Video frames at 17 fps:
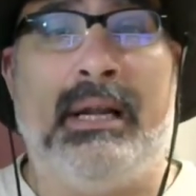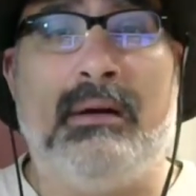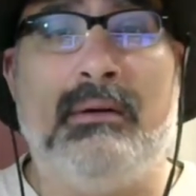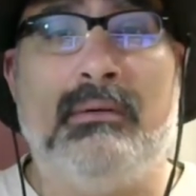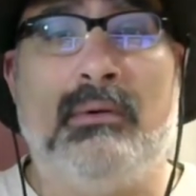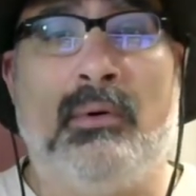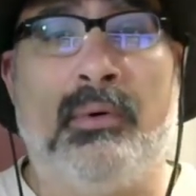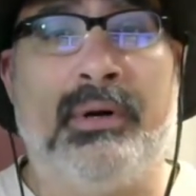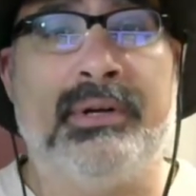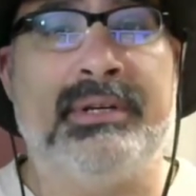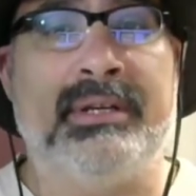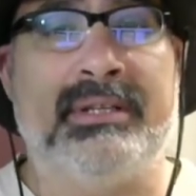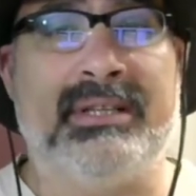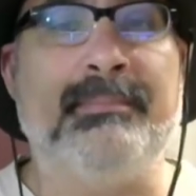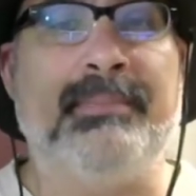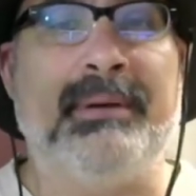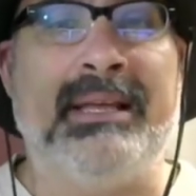Or is it
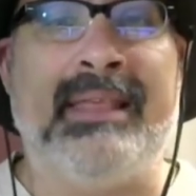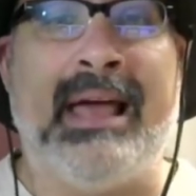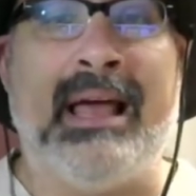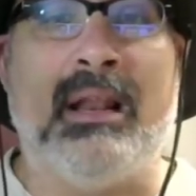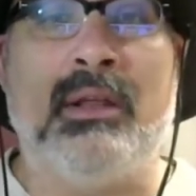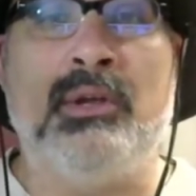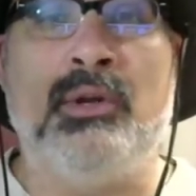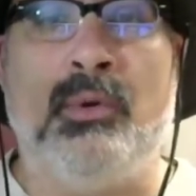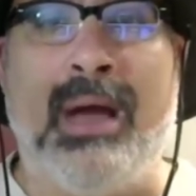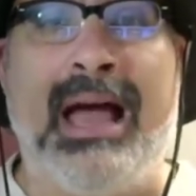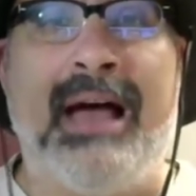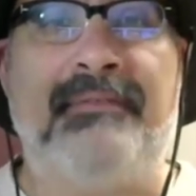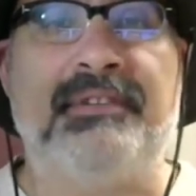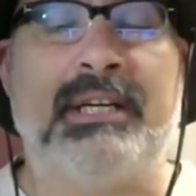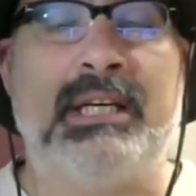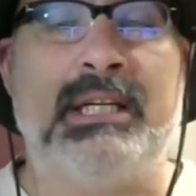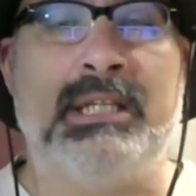simply that you have
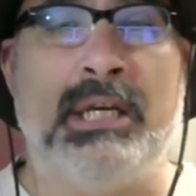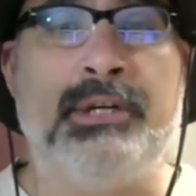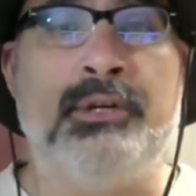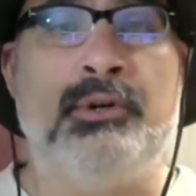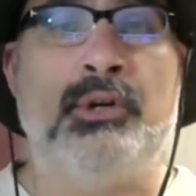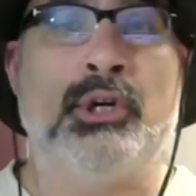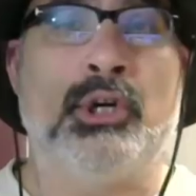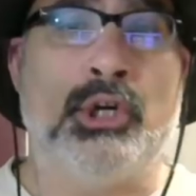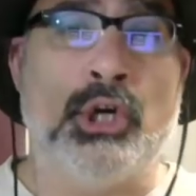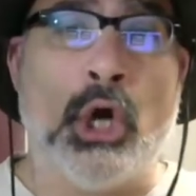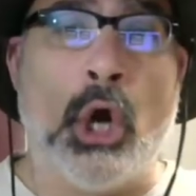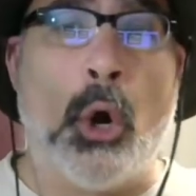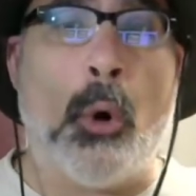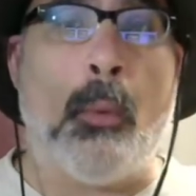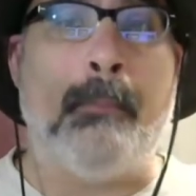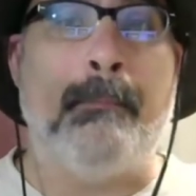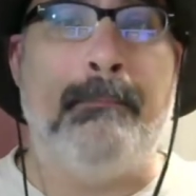to continue to
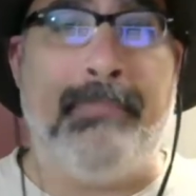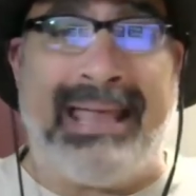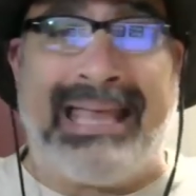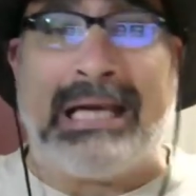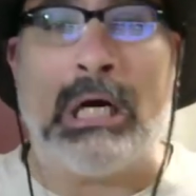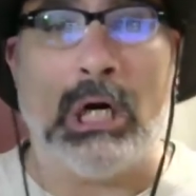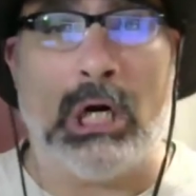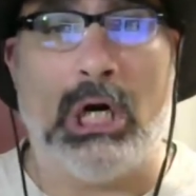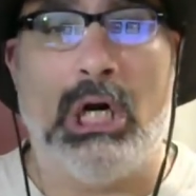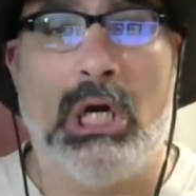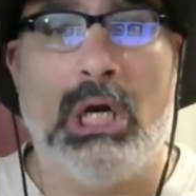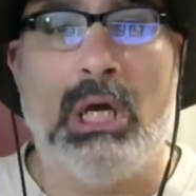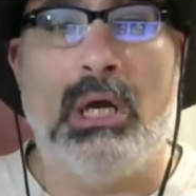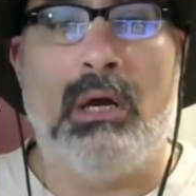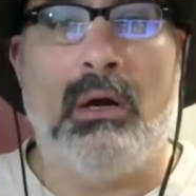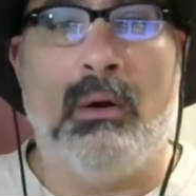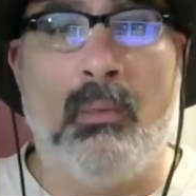go bigger
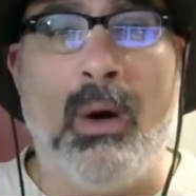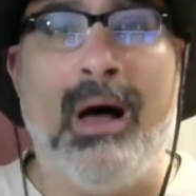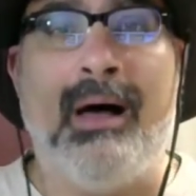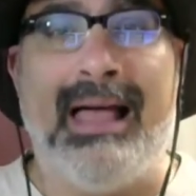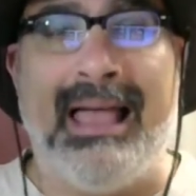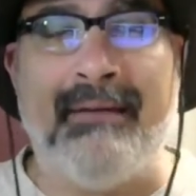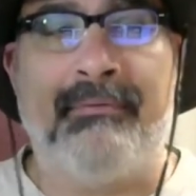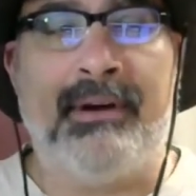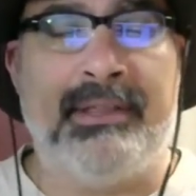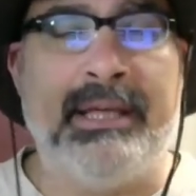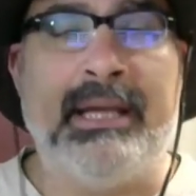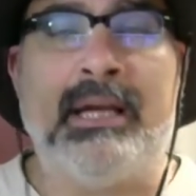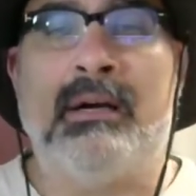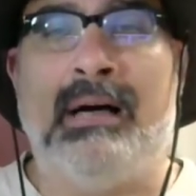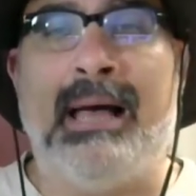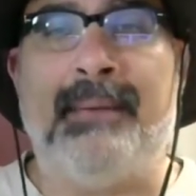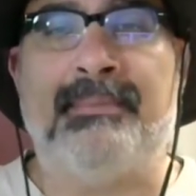while everything
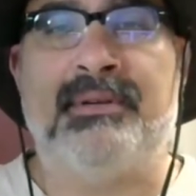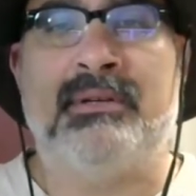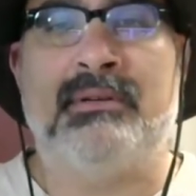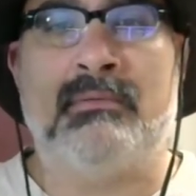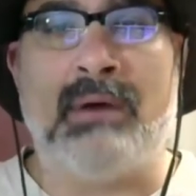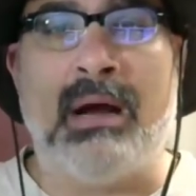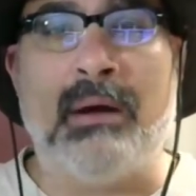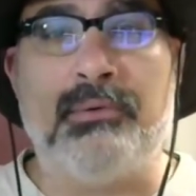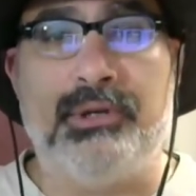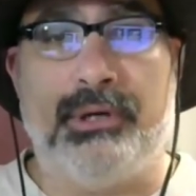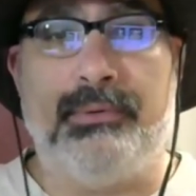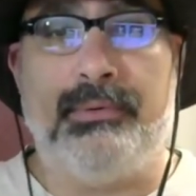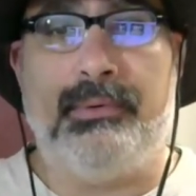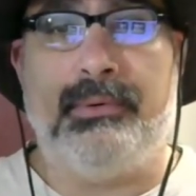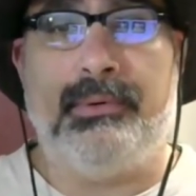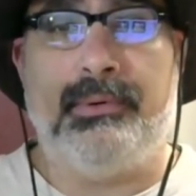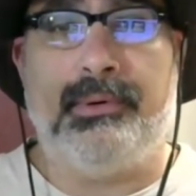collapses?
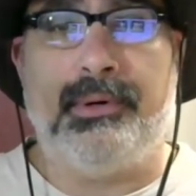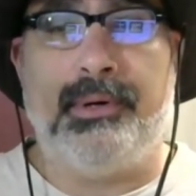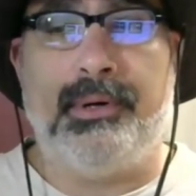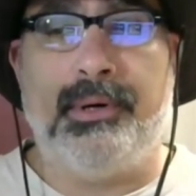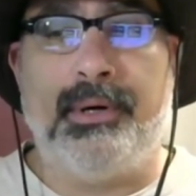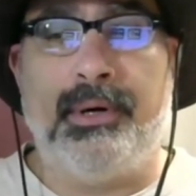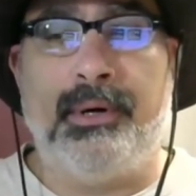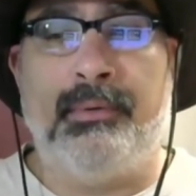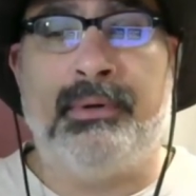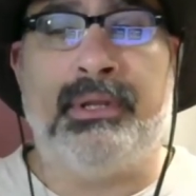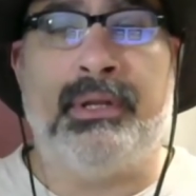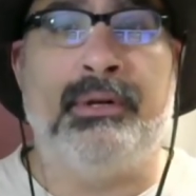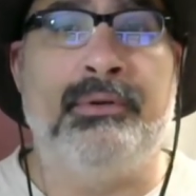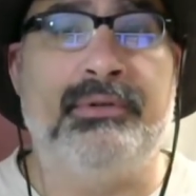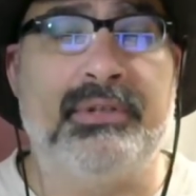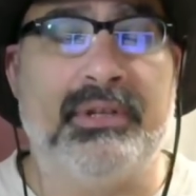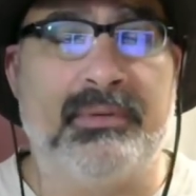With the
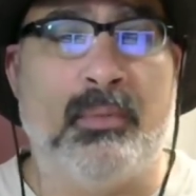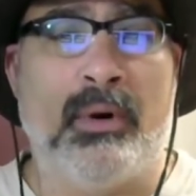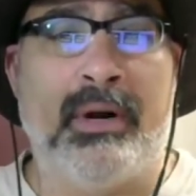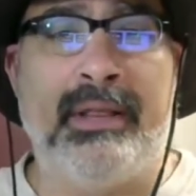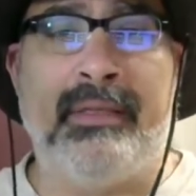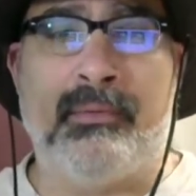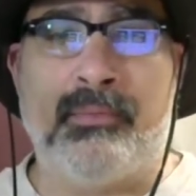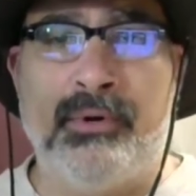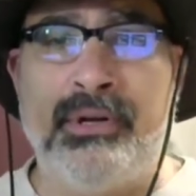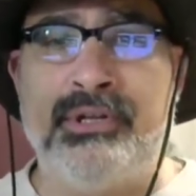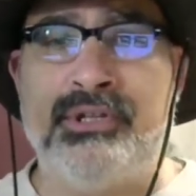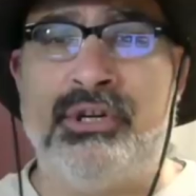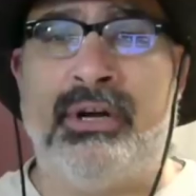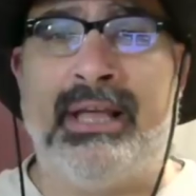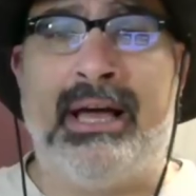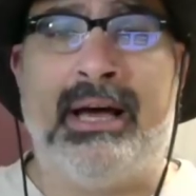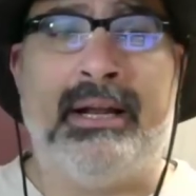news this morning that Rudy
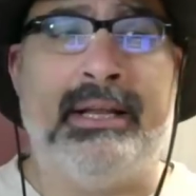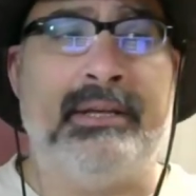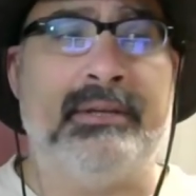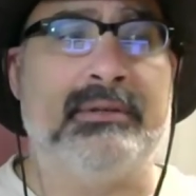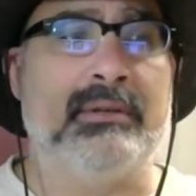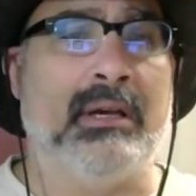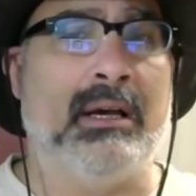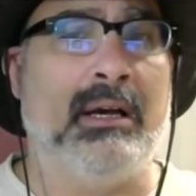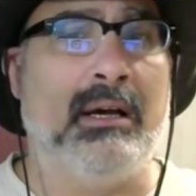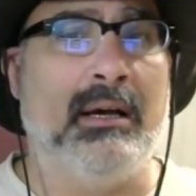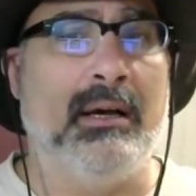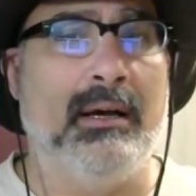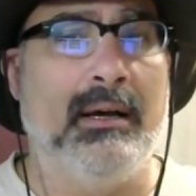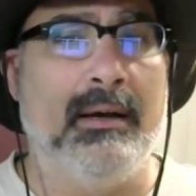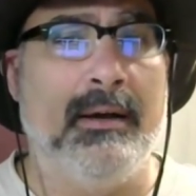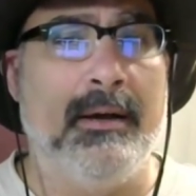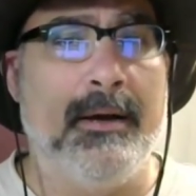Giuliani is
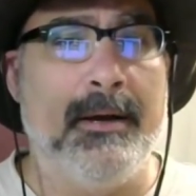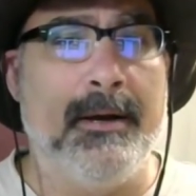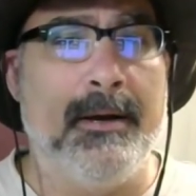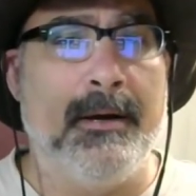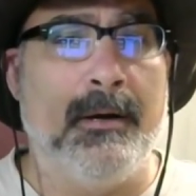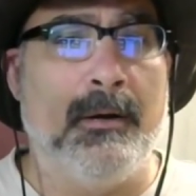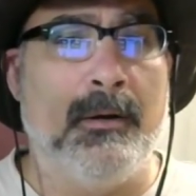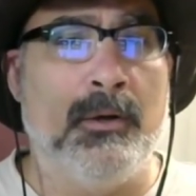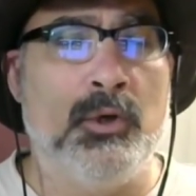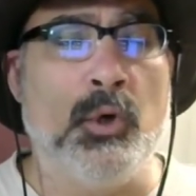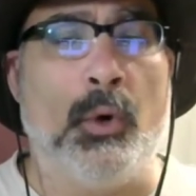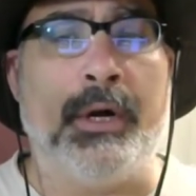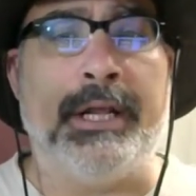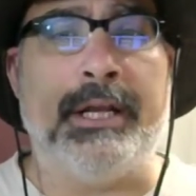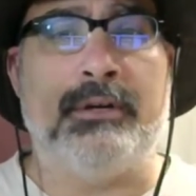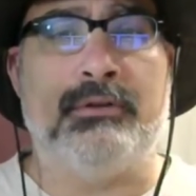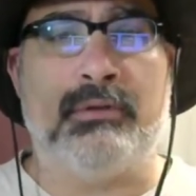
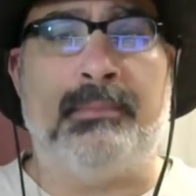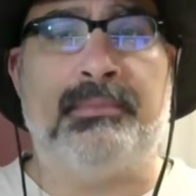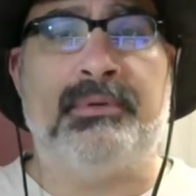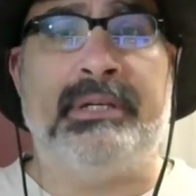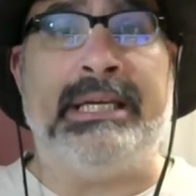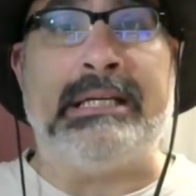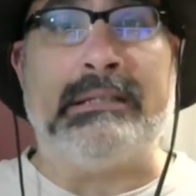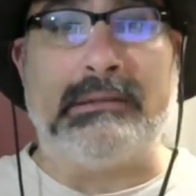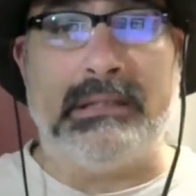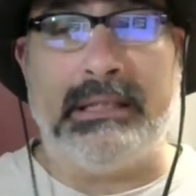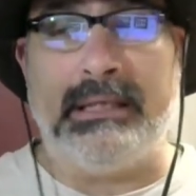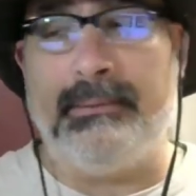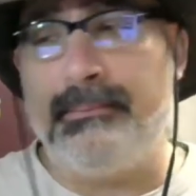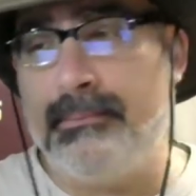joining Trump's legal team,